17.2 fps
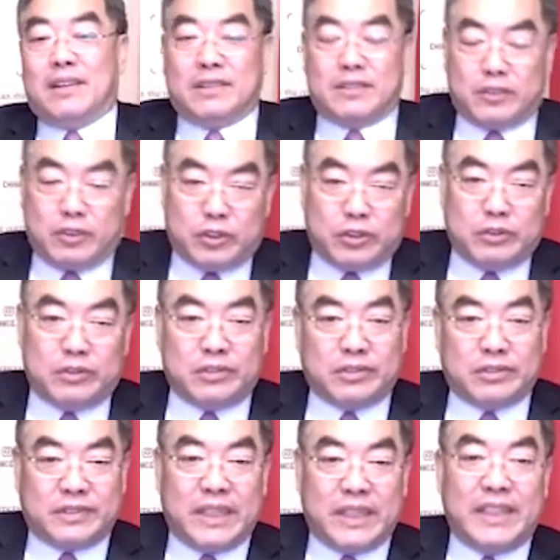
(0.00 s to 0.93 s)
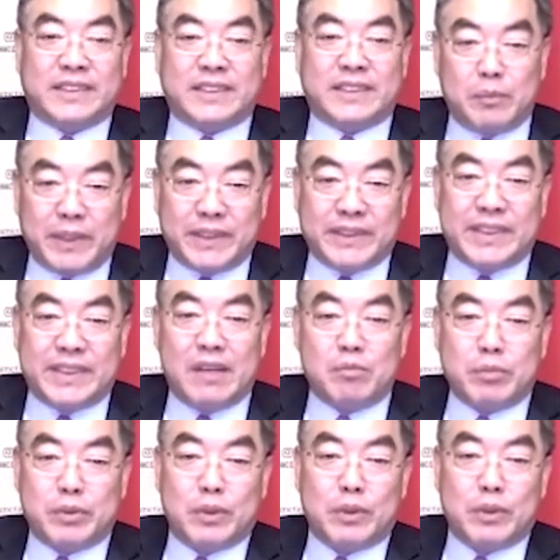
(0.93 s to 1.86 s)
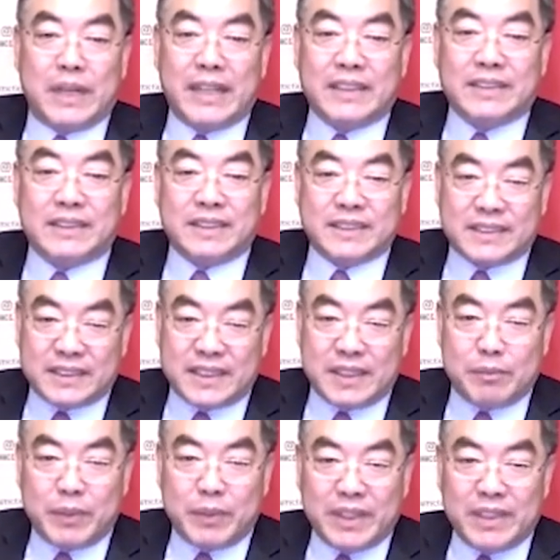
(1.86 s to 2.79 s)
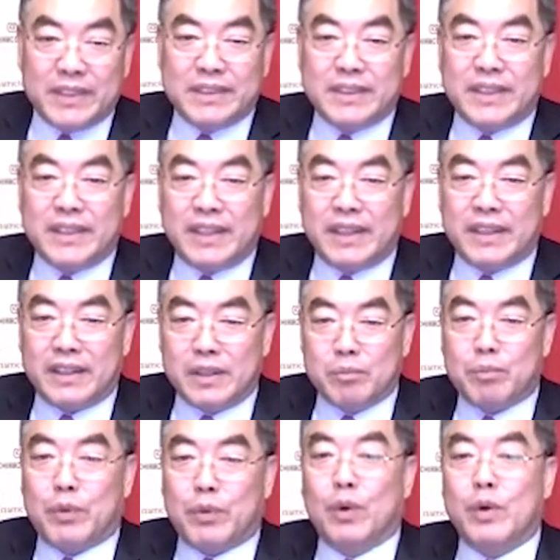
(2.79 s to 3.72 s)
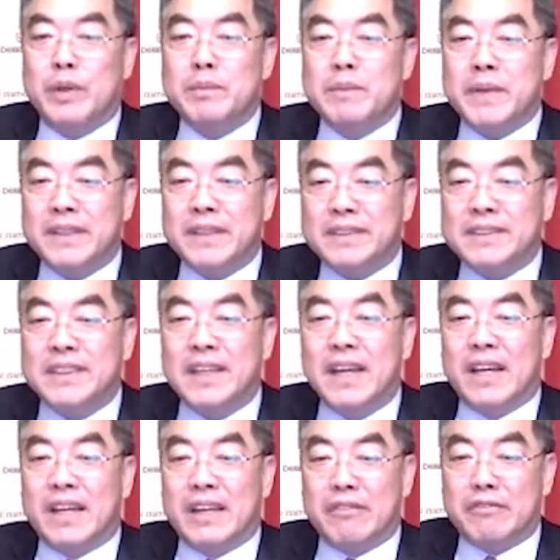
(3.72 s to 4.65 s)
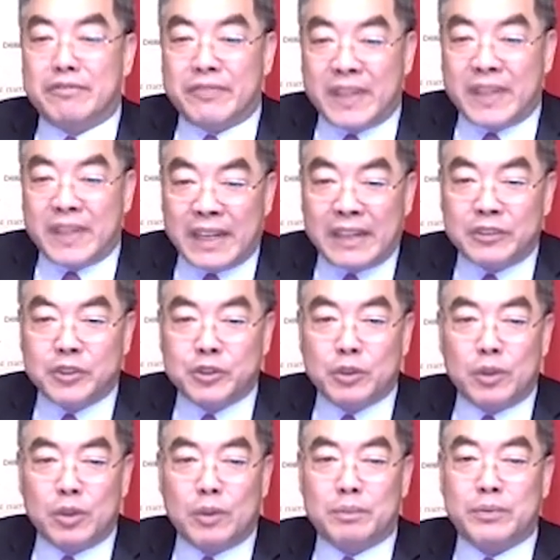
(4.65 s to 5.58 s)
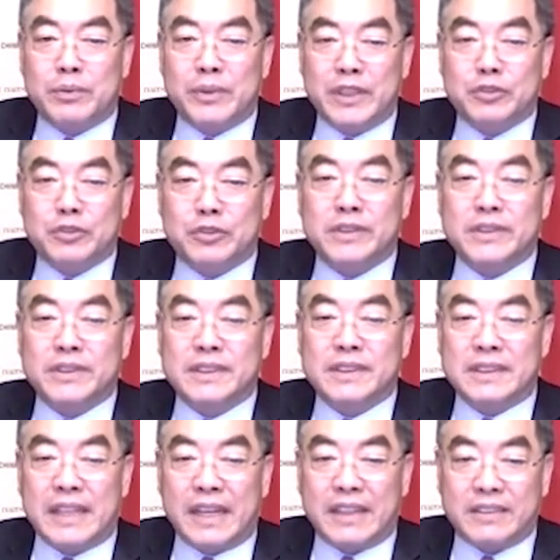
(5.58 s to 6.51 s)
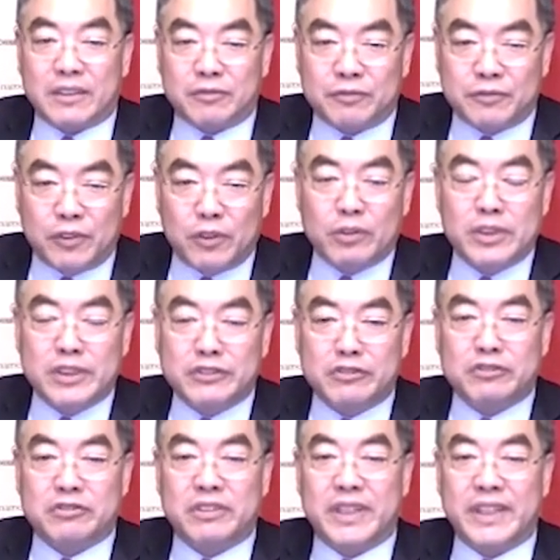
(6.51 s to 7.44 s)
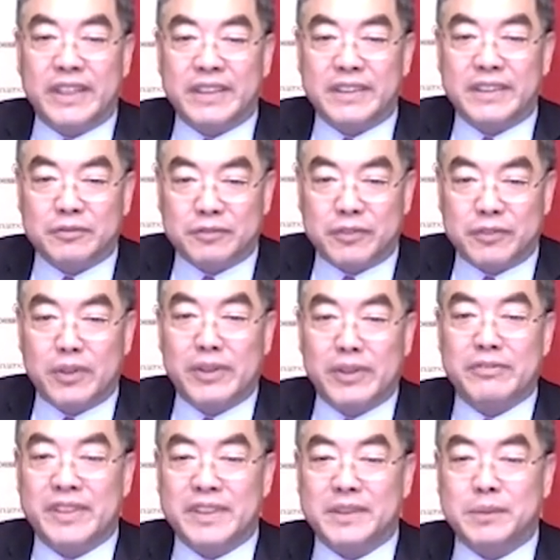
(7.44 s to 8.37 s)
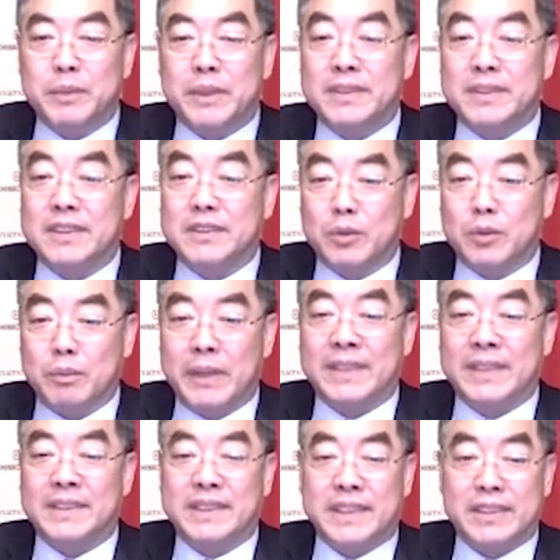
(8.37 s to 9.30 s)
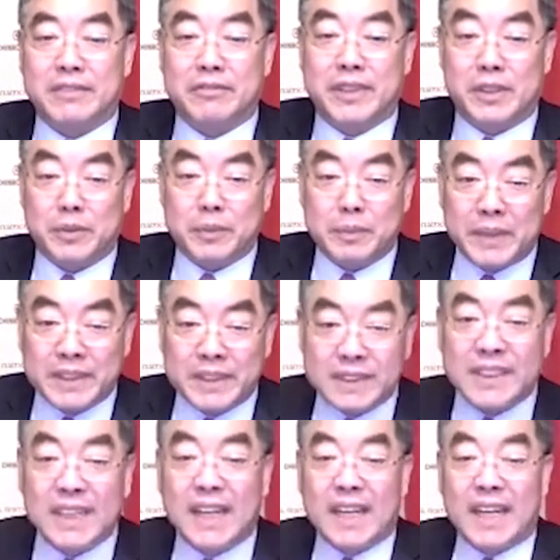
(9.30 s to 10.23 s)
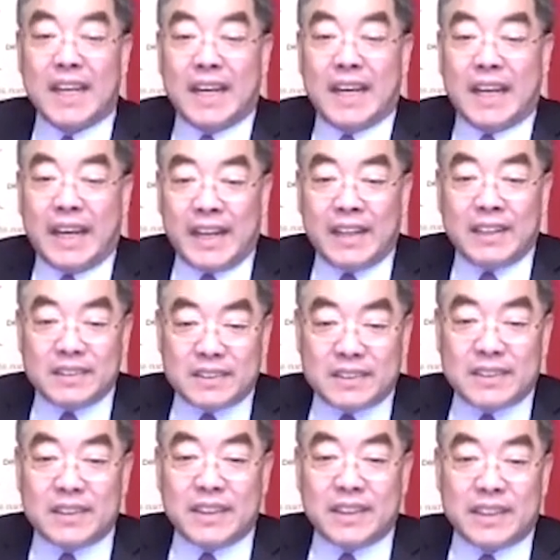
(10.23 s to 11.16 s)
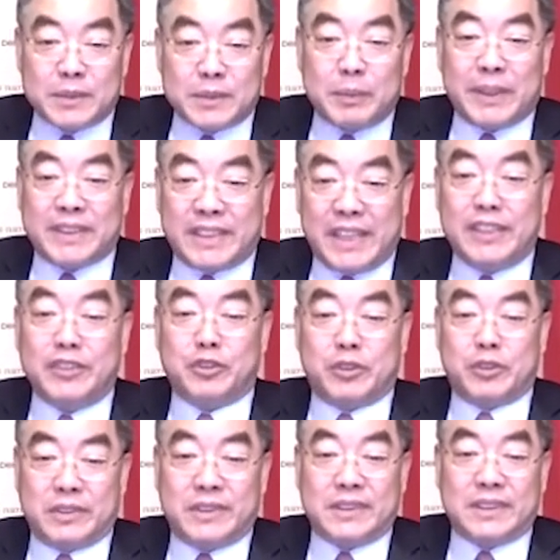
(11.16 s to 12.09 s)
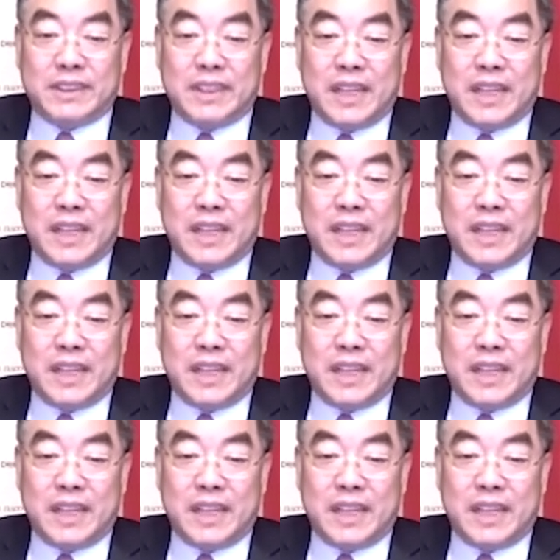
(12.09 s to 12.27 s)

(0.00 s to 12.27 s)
To take some example, like the stability in employment, in financial operations, like the foreign trade, the foreign investment, the domestic environment, and expectations,